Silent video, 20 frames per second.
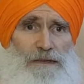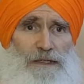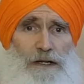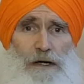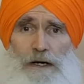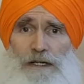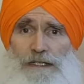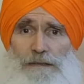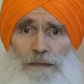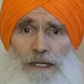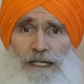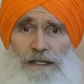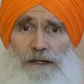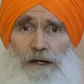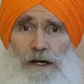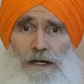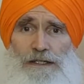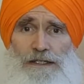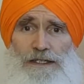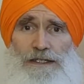cosmic
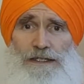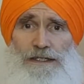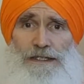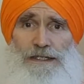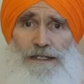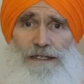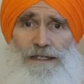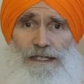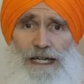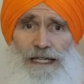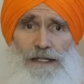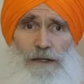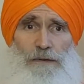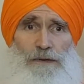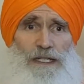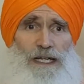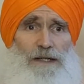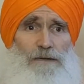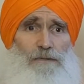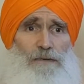consciousness. I
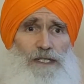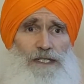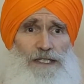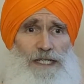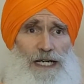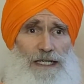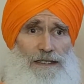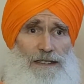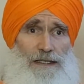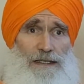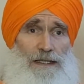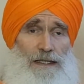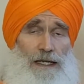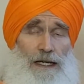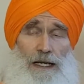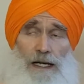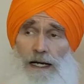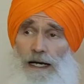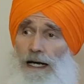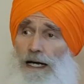don't get rejected.
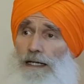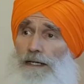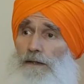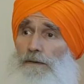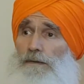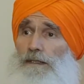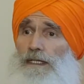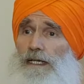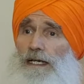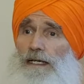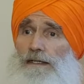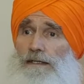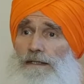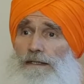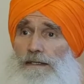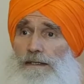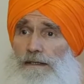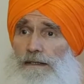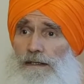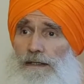I don't
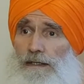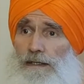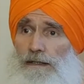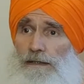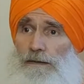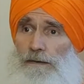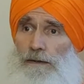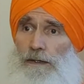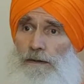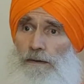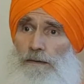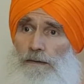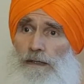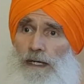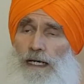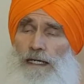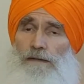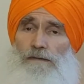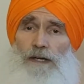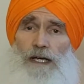get,
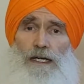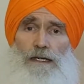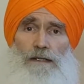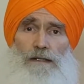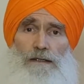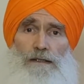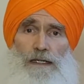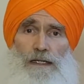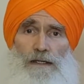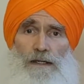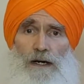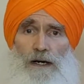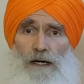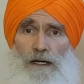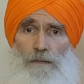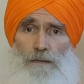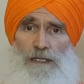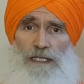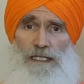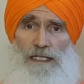kind of held at
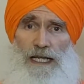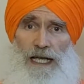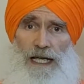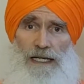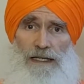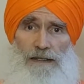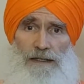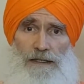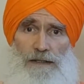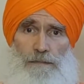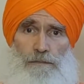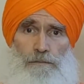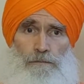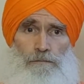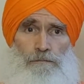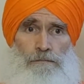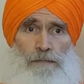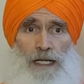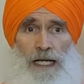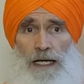arm's length
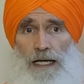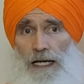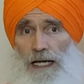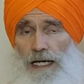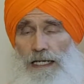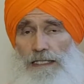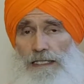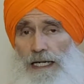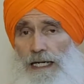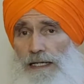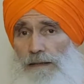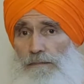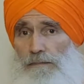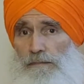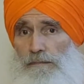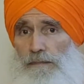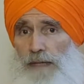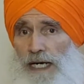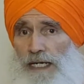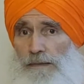as I
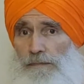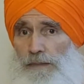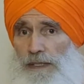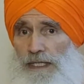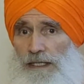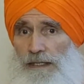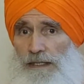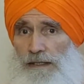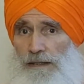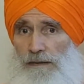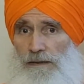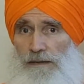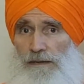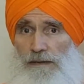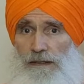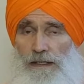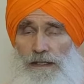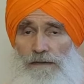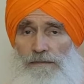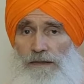might be
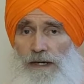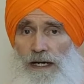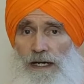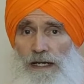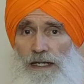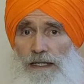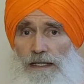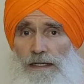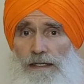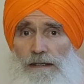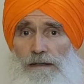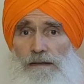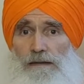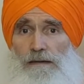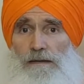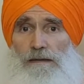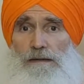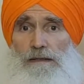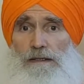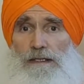if I
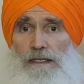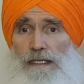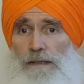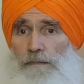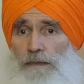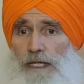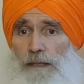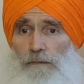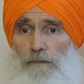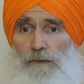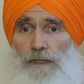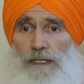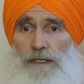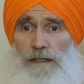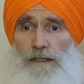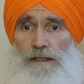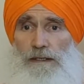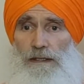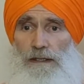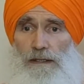slipped up
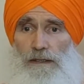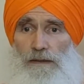with